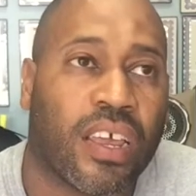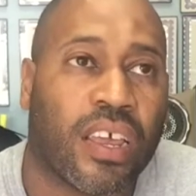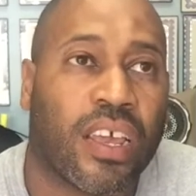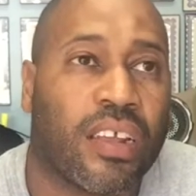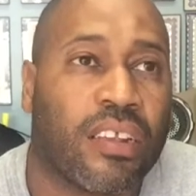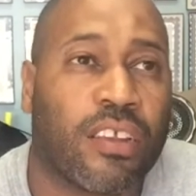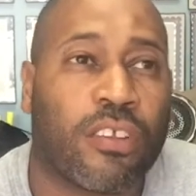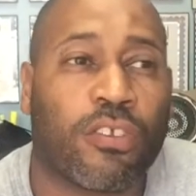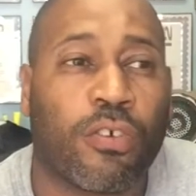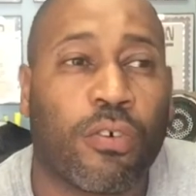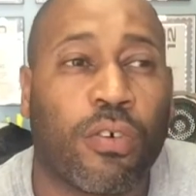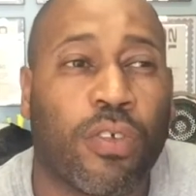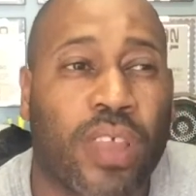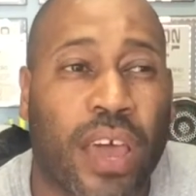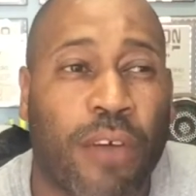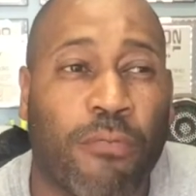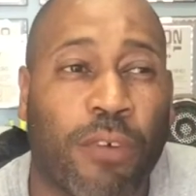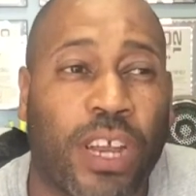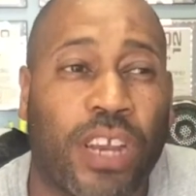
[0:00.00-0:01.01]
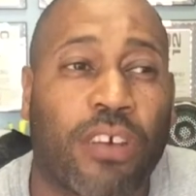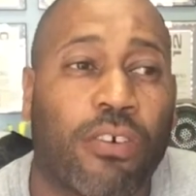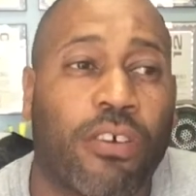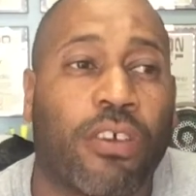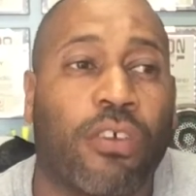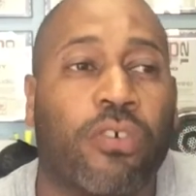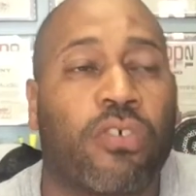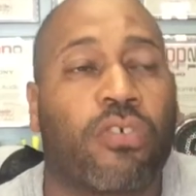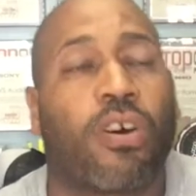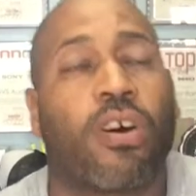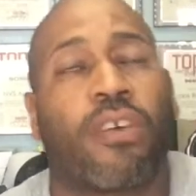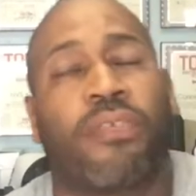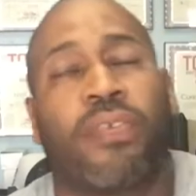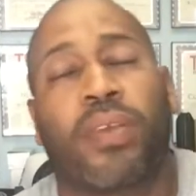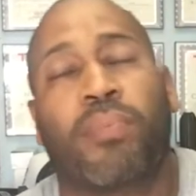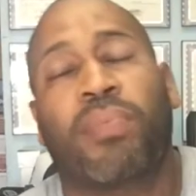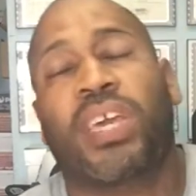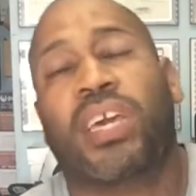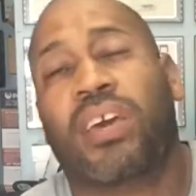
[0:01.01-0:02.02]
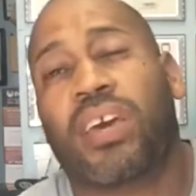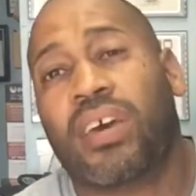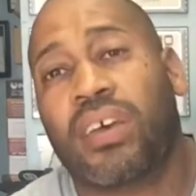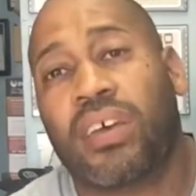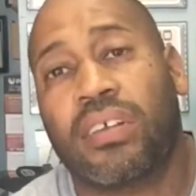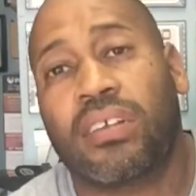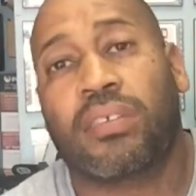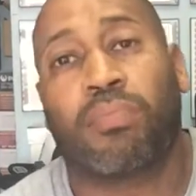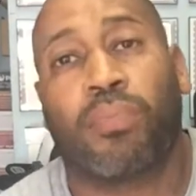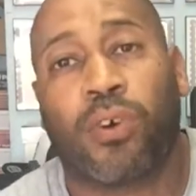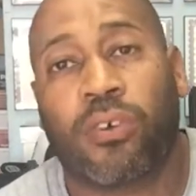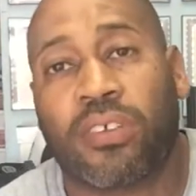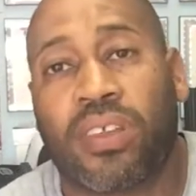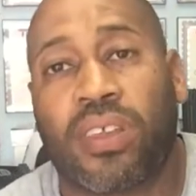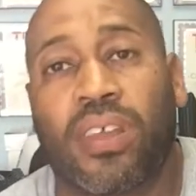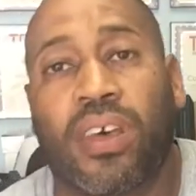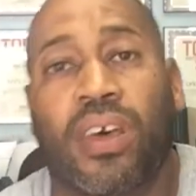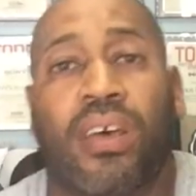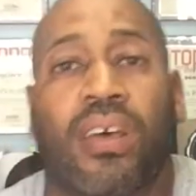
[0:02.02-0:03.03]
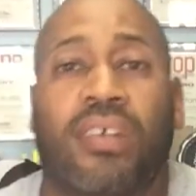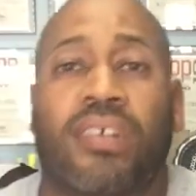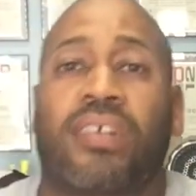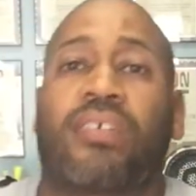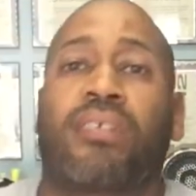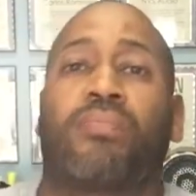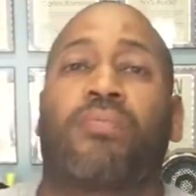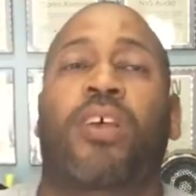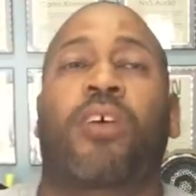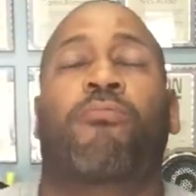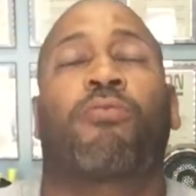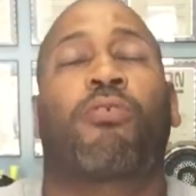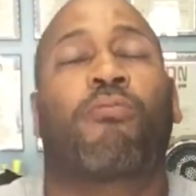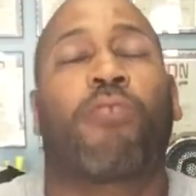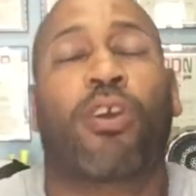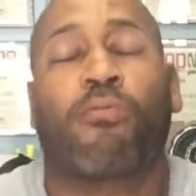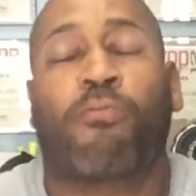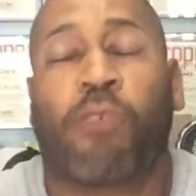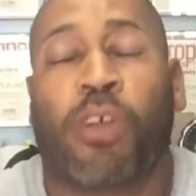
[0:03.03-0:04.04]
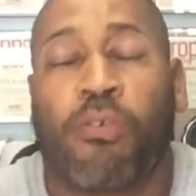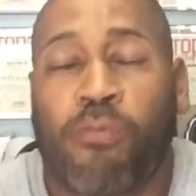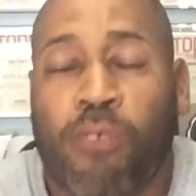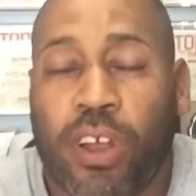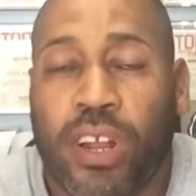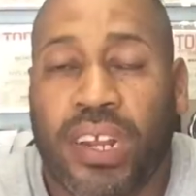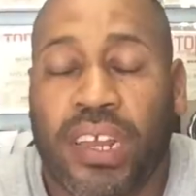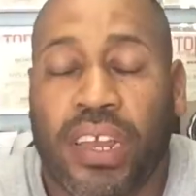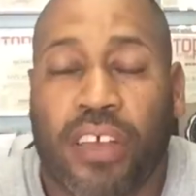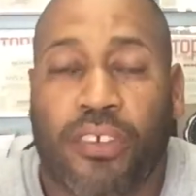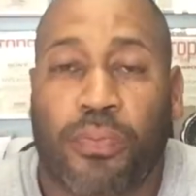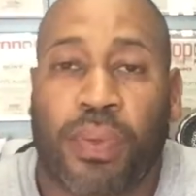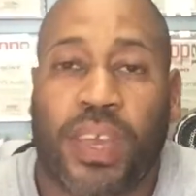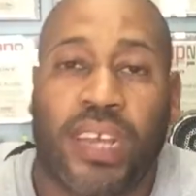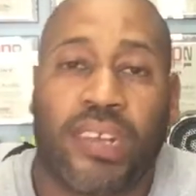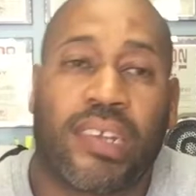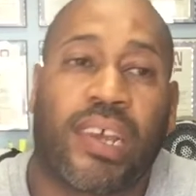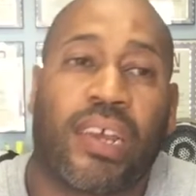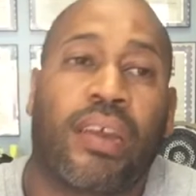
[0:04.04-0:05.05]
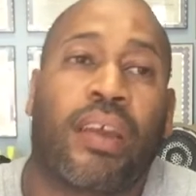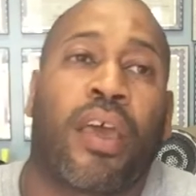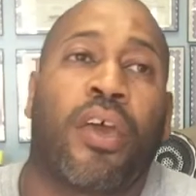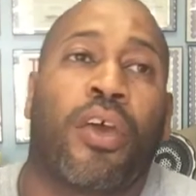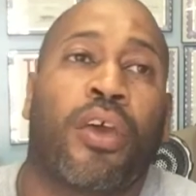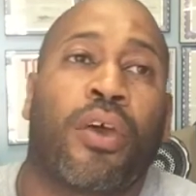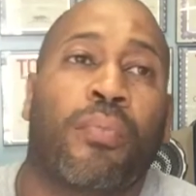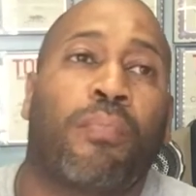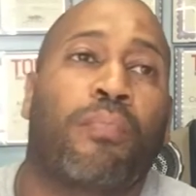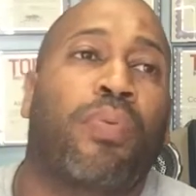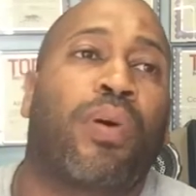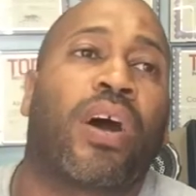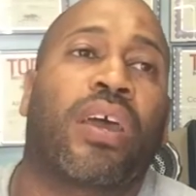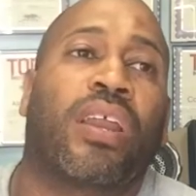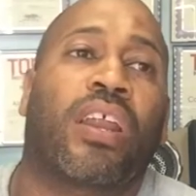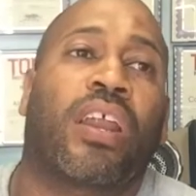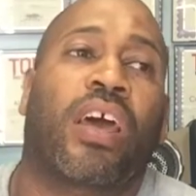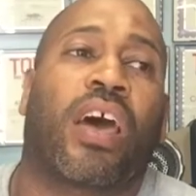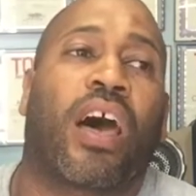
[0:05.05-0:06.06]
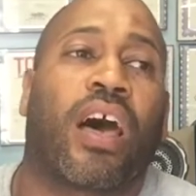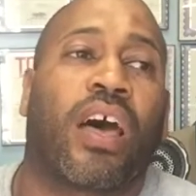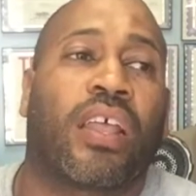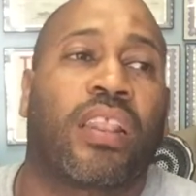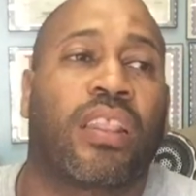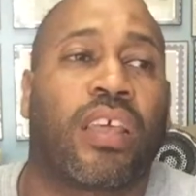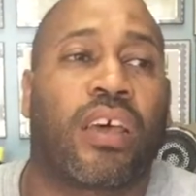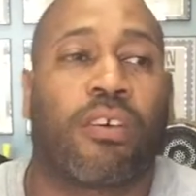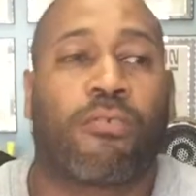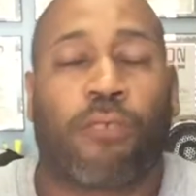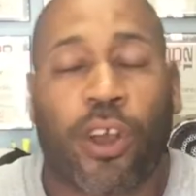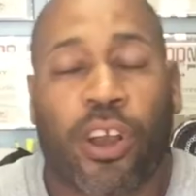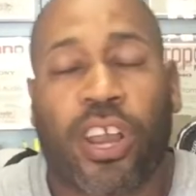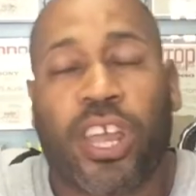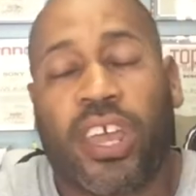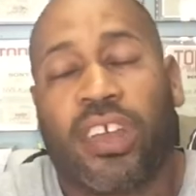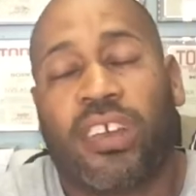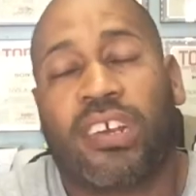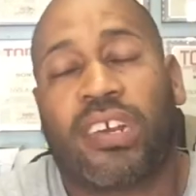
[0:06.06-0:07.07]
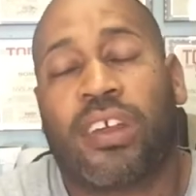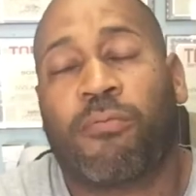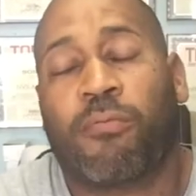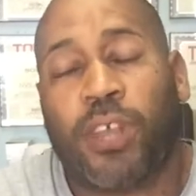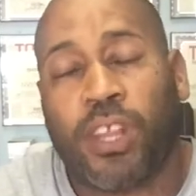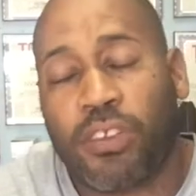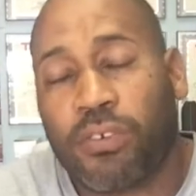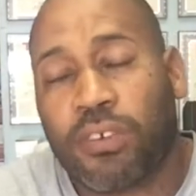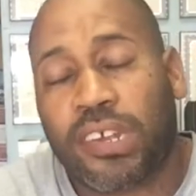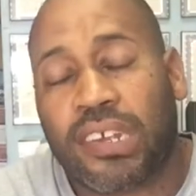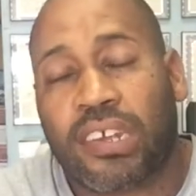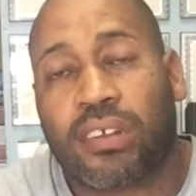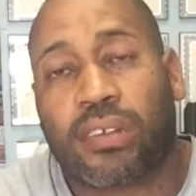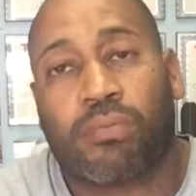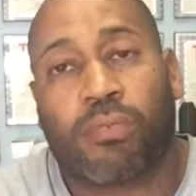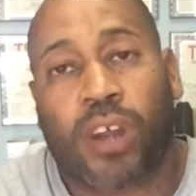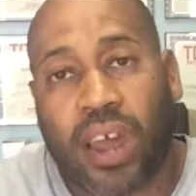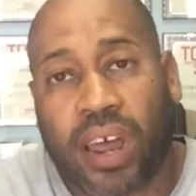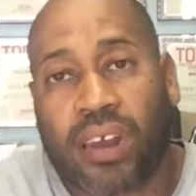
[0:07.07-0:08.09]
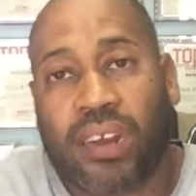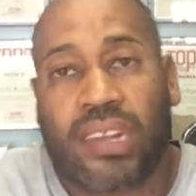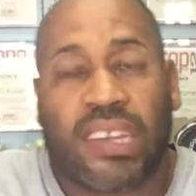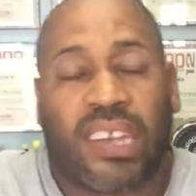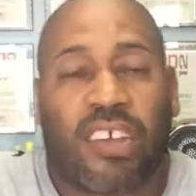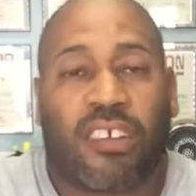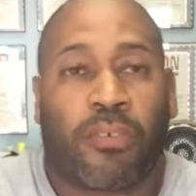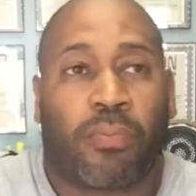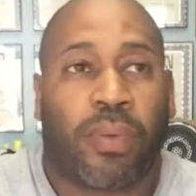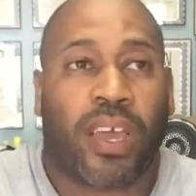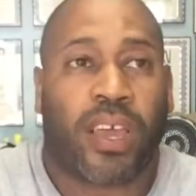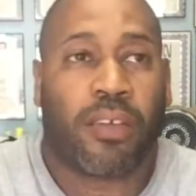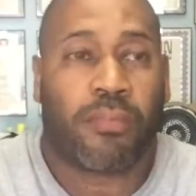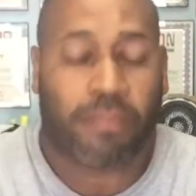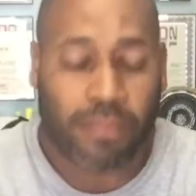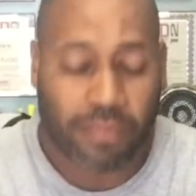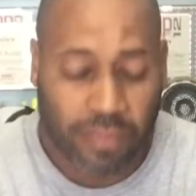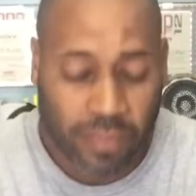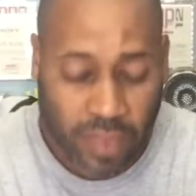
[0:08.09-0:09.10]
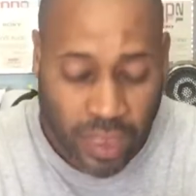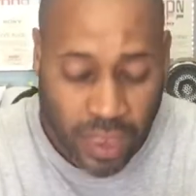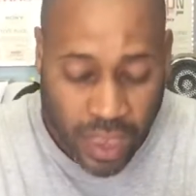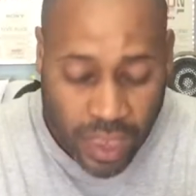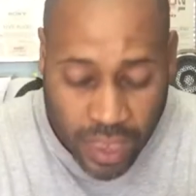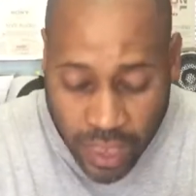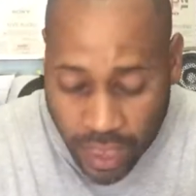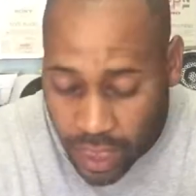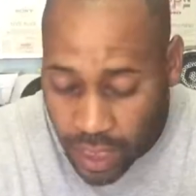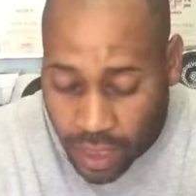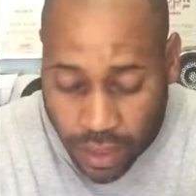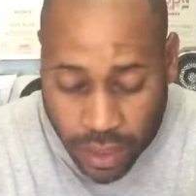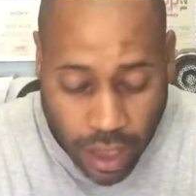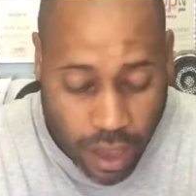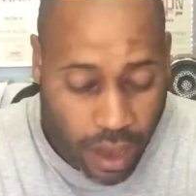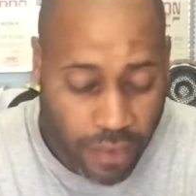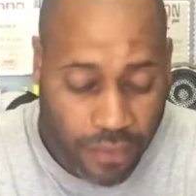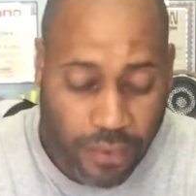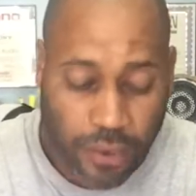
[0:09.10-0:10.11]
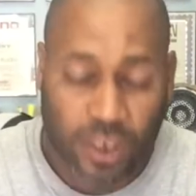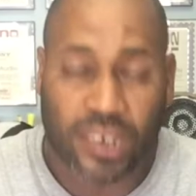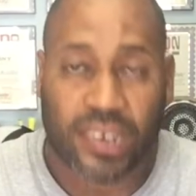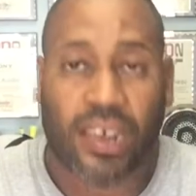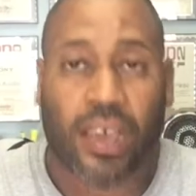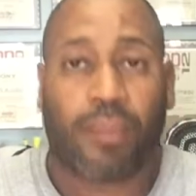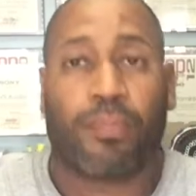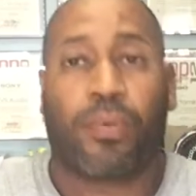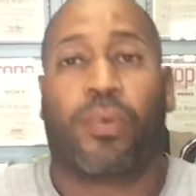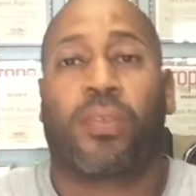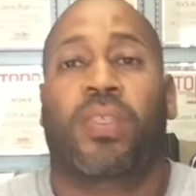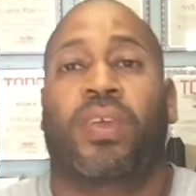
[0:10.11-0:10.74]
It's a tool that we don't use often because most of the systems that we run, we run DSPs in, but on the rare occasion that we do a system without a DSP, uh, for example,